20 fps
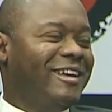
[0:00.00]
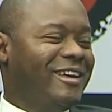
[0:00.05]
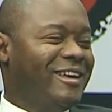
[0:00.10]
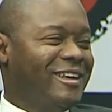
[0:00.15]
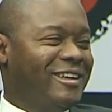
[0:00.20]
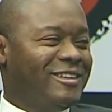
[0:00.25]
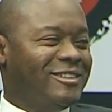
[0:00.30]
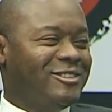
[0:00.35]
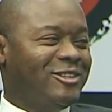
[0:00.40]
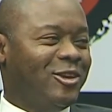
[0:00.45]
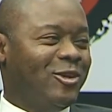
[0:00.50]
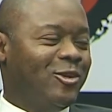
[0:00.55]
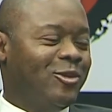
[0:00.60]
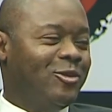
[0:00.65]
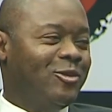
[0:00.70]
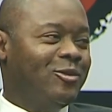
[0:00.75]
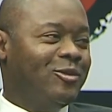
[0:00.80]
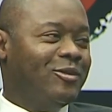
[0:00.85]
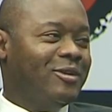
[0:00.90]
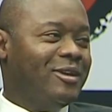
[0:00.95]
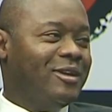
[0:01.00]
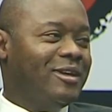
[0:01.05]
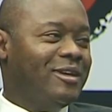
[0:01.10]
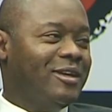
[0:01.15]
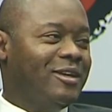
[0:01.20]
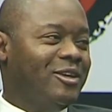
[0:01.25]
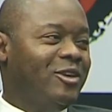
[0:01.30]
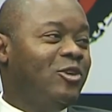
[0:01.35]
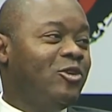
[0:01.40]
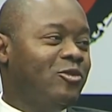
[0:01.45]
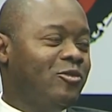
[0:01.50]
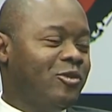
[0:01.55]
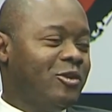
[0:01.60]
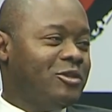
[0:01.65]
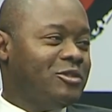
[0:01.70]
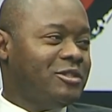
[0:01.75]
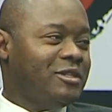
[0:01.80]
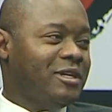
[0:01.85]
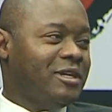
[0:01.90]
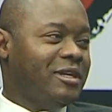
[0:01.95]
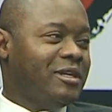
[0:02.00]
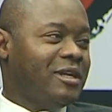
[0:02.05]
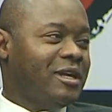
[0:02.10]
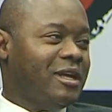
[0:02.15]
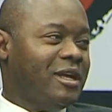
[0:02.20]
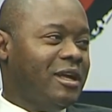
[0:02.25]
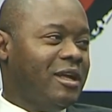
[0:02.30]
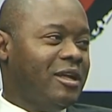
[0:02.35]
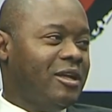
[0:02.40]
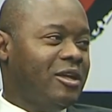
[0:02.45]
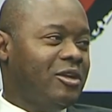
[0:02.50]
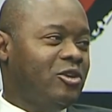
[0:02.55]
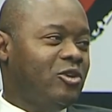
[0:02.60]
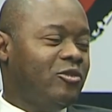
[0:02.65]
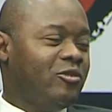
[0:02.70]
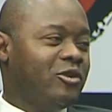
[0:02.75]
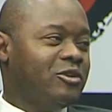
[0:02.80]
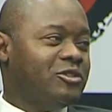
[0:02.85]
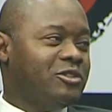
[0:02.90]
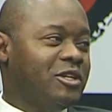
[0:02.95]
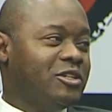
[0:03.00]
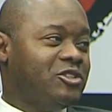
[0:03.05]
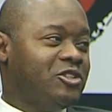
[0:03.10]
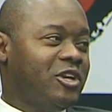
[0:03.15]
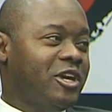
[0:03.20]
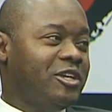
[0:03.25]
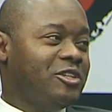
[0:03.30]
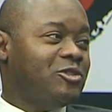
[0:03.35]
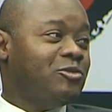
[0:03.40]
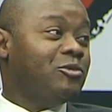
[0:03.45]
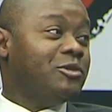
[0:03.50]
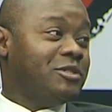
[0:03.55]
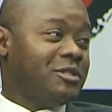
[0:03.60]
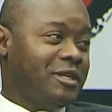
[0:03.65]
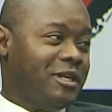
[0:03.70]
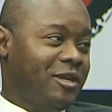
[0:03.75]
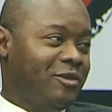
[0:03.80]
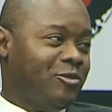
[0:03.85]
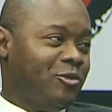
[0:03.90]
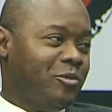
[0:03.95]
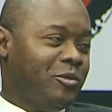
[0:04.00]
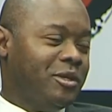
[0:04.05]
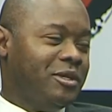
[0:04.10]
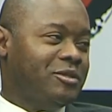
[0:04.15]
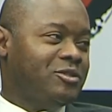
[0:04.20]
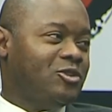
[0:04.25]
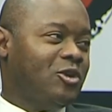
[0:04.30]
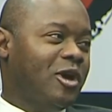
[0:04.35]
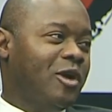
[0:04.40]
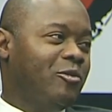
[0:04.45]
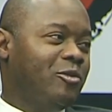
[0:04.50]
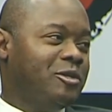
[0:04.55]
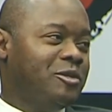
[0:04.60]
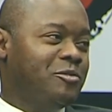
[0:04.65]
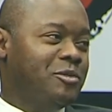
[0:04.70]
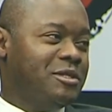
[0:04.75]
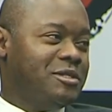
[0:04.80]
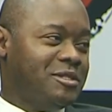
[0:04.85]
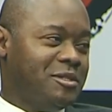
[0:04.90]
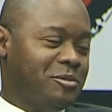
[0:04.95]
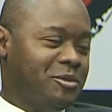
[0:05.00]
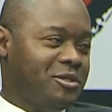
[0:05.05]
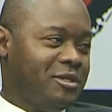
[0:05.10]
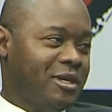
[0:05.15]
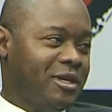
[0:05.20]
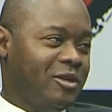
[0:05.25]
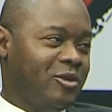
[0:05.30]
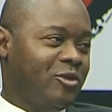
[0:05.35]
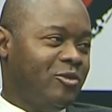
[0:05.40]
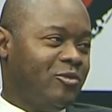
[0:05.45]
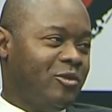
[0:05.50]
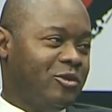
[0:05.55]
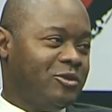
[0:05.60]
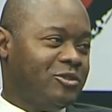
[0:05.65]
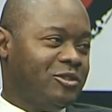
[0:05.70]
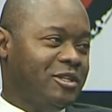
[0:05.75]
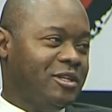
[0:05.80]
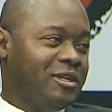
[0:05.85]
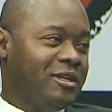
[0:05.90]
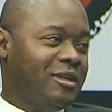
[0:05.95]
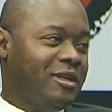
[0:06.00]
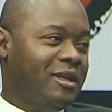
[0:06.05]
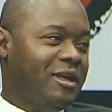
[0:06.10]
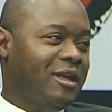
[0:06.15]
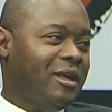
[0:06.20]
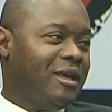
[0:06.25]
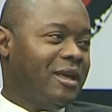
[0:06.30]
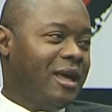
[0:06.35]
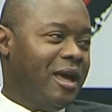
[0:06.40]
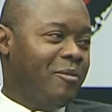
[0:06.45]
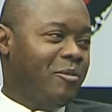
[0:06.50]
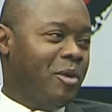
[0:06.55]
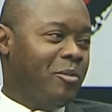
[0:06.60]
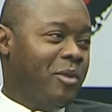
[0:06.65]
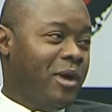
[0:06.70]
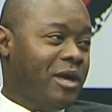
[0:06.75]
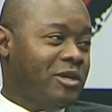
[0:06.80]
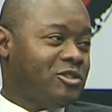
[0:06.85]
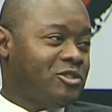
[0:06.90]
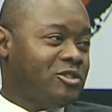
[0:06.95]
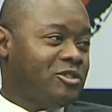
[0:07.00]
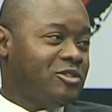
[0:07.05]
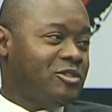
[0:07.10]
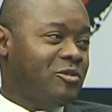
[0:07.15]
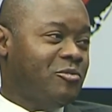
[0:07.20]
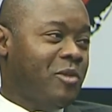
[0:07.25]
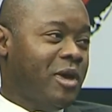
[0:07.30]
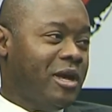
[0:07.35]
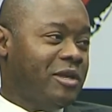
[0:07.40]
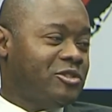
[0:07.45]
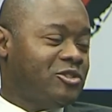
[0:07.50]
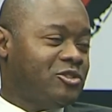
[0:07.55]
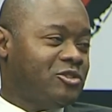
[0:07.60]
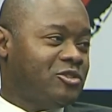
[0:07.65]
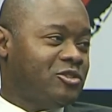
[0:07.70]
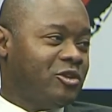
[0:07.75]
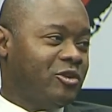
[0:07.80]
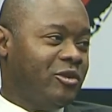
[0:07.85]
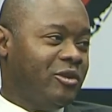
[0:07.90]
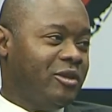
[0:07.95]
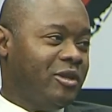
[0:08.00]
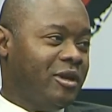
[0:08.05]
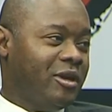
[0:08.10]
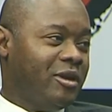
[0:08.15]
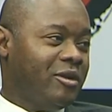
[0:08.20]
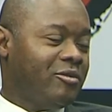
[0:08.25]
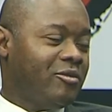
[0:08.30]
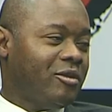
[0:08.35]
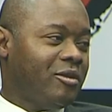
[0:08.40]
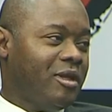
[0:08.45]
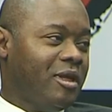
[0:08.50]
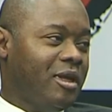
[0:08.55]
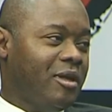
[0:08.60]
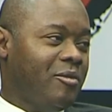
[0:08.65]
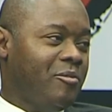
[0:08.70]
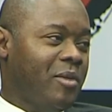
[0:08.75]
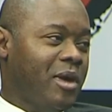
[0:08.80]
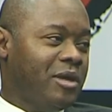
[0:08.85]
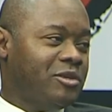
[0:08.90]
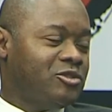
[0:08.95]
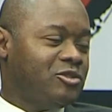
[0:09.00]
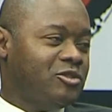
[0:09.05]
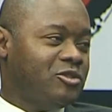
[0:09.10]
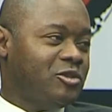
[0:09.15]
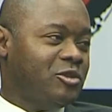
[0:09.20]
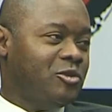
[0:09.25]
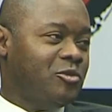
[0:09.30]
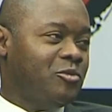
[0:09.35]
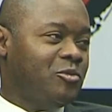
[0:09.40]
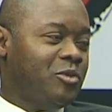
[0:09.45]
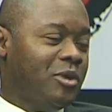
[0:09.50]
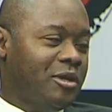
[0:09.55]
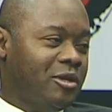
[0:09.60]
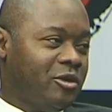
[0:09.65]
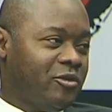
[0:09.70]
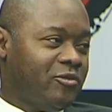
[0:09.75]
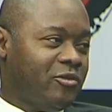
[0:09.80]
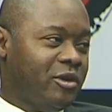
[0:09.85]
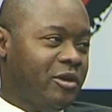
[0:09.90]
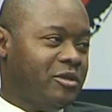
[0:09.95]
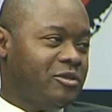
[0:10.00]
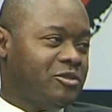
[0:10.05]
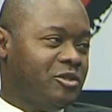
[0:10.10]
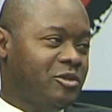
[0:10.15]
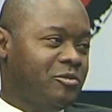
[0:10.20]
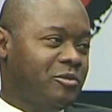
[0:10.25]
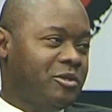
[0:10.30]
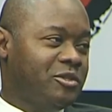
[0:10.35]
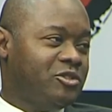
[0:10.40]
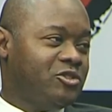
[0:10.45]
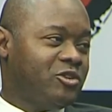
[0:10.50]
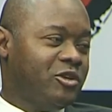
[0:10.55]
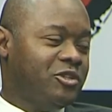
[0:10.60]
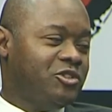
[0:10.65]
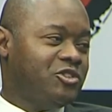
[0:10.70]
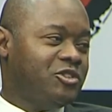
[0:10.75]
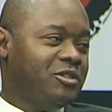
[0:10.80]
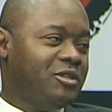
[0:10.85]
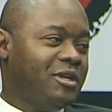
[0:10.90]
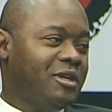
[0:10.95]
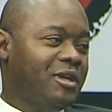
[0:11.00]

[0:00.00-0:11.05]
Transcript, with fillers: So, university, university education was the key for me. So, I went to Mississippi State University. Got my bachelor's and master's degree there, uh, master's in public affairs and administration.